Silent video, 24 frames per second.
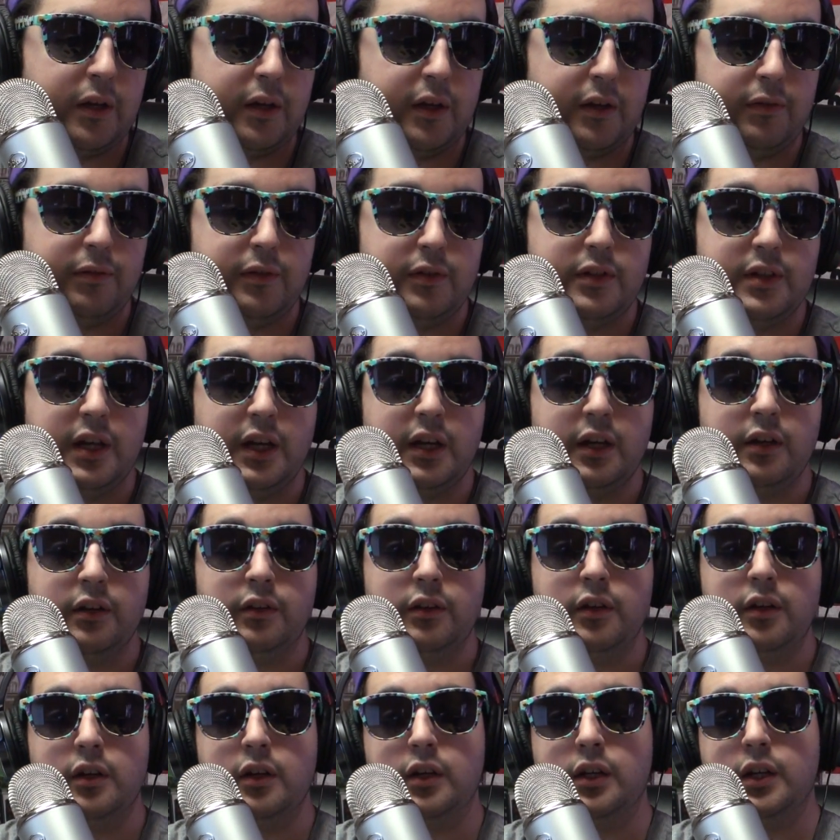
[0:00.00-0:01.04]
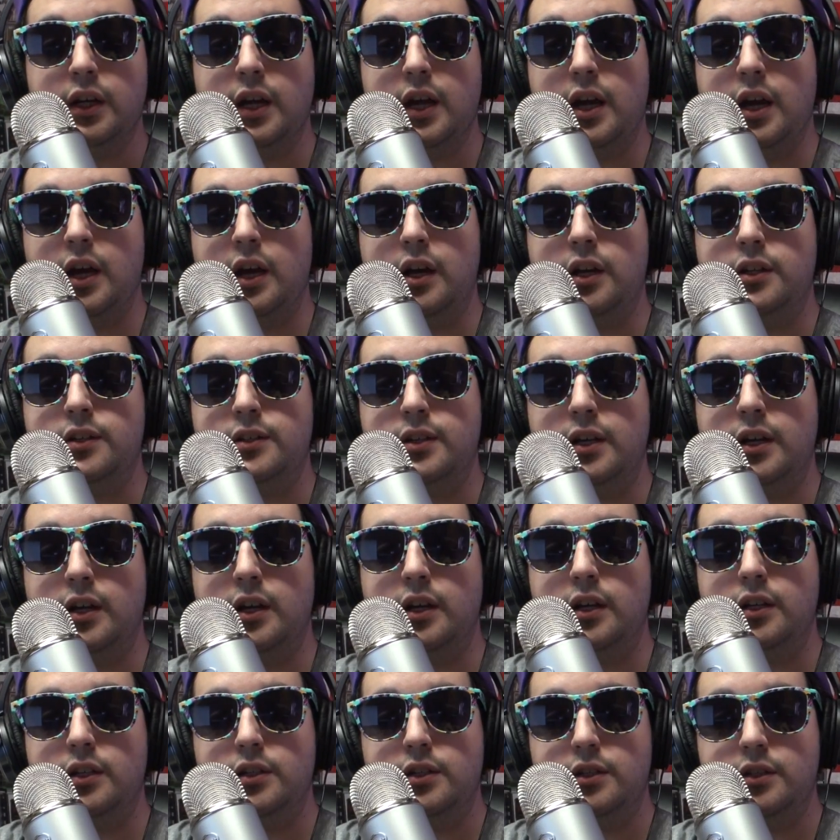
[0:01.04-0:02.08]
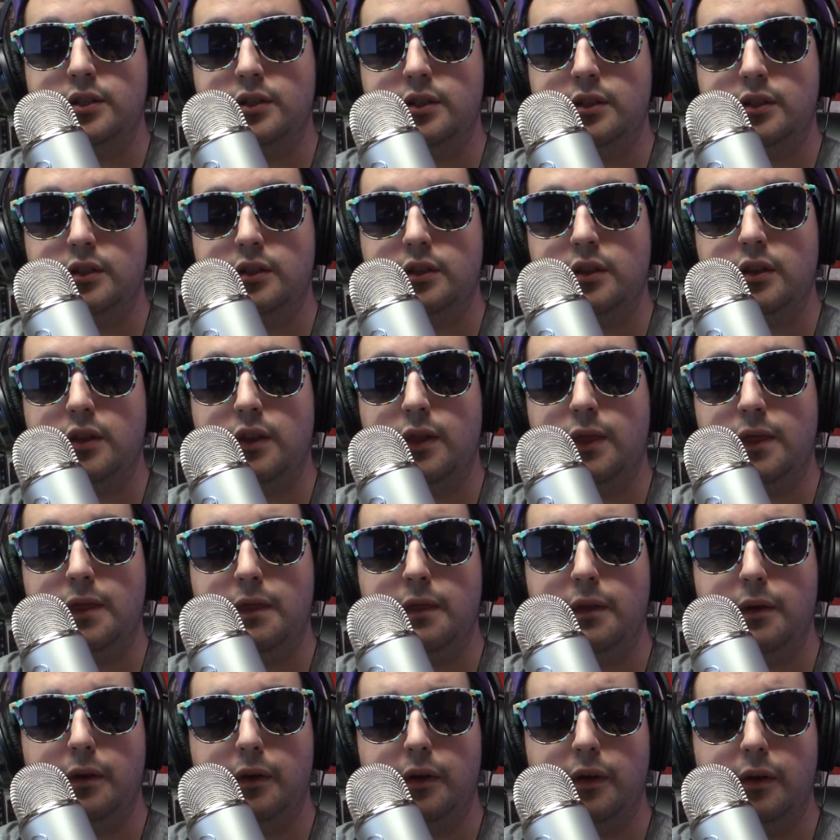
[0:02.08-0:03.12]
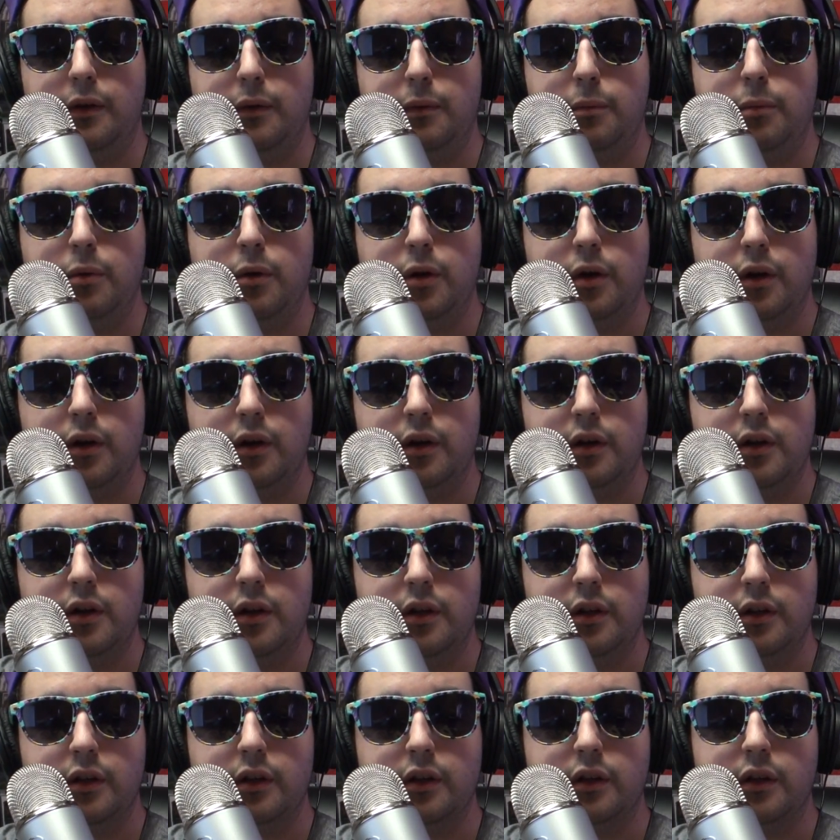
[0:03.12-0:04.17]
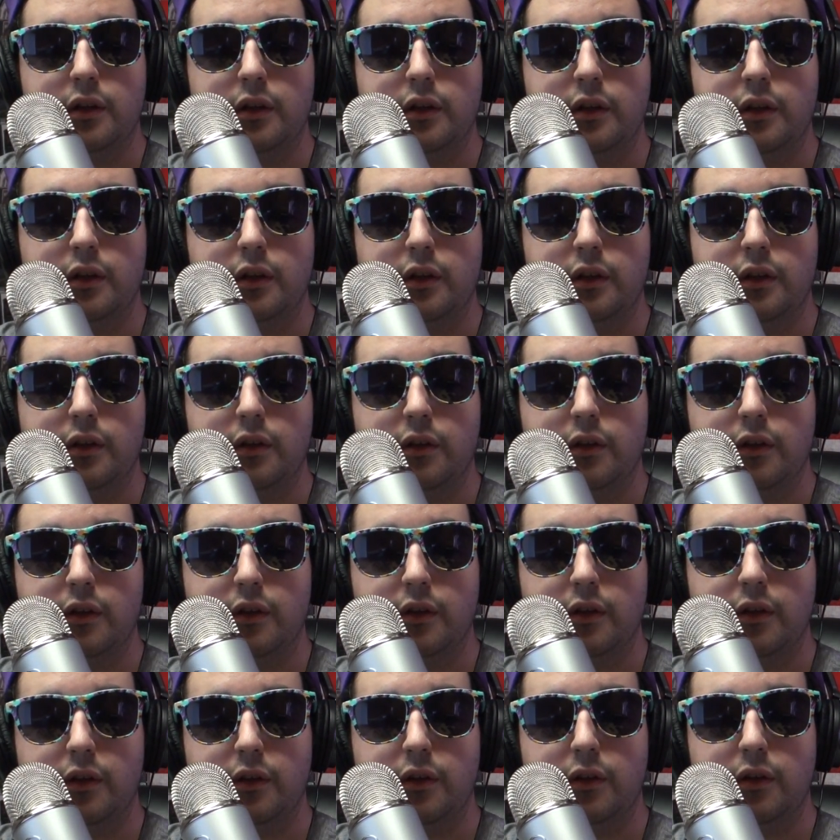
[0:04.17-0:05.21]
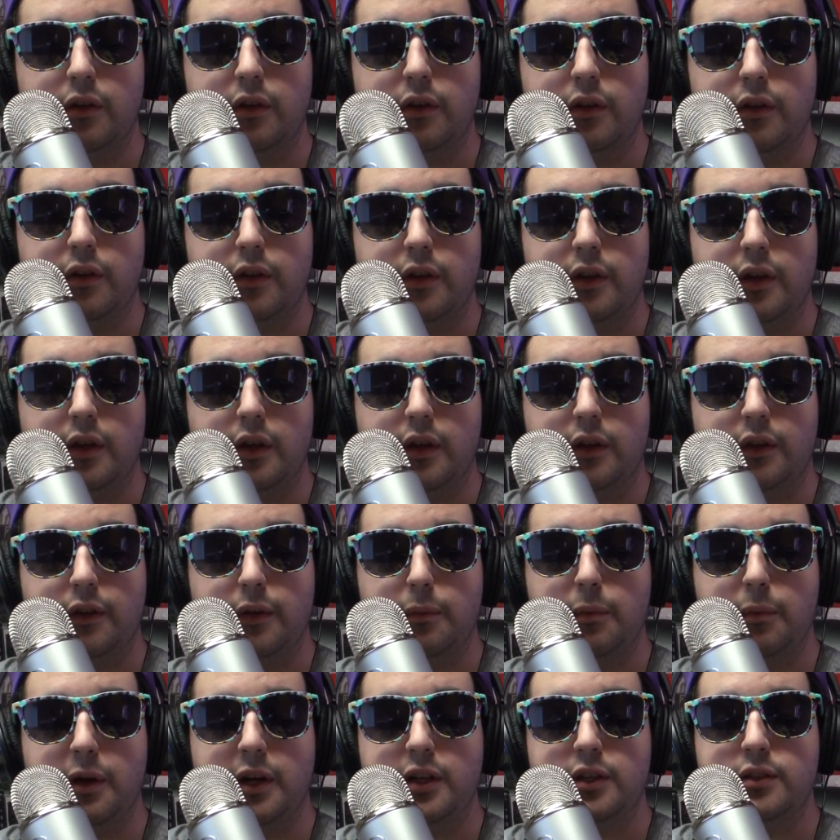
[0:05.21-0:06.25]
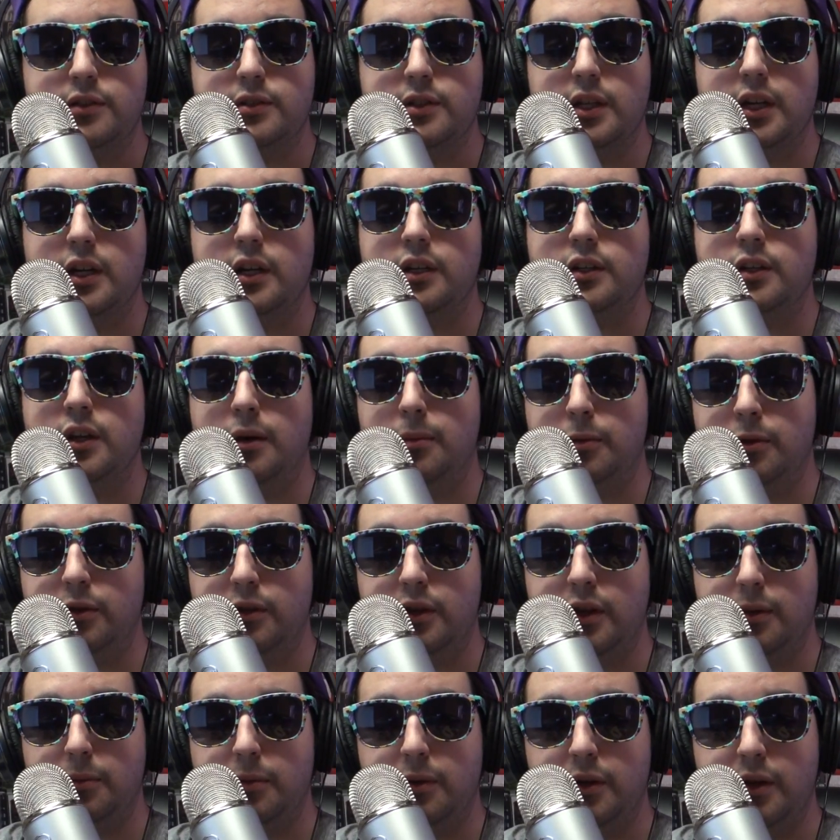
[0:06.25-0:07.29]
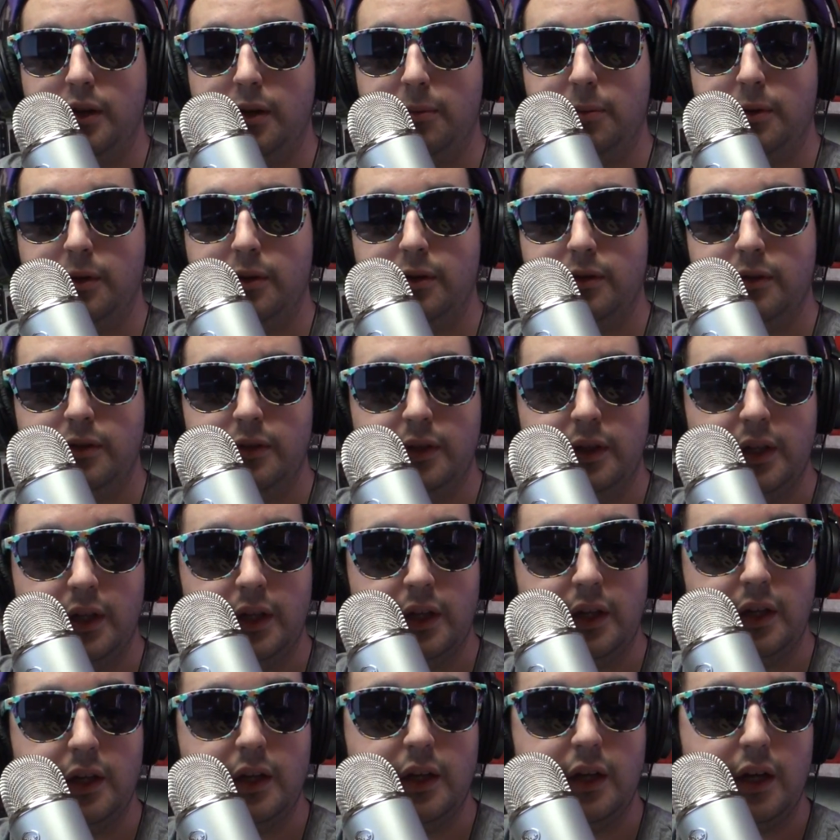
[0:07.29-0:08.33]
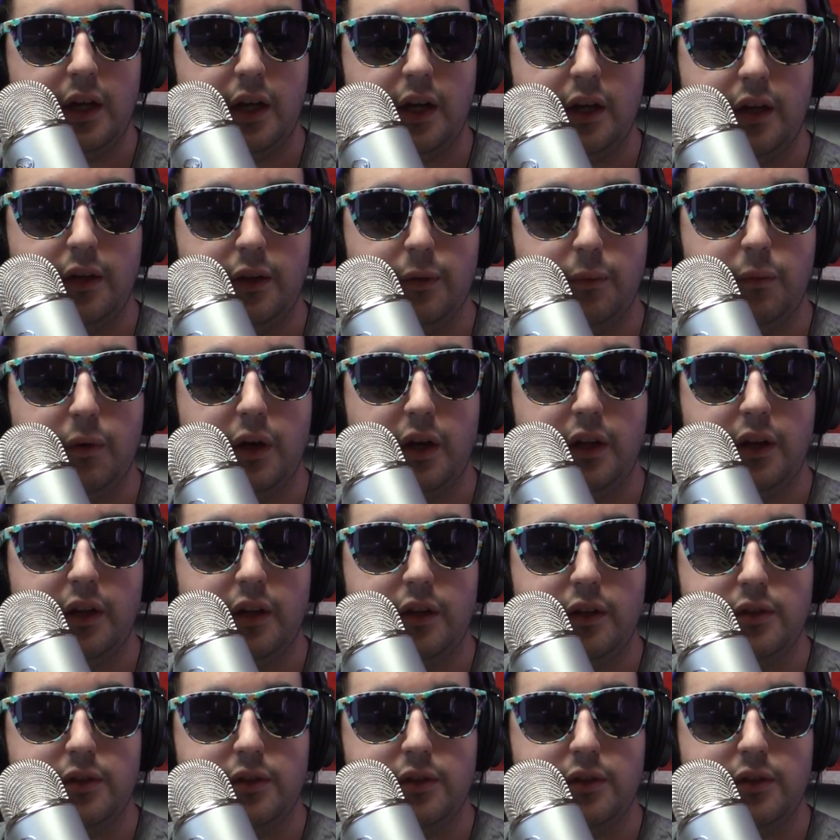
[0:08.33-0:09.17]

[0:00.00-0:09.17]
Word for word: If you take a look at the word, or the way you say www, and the way that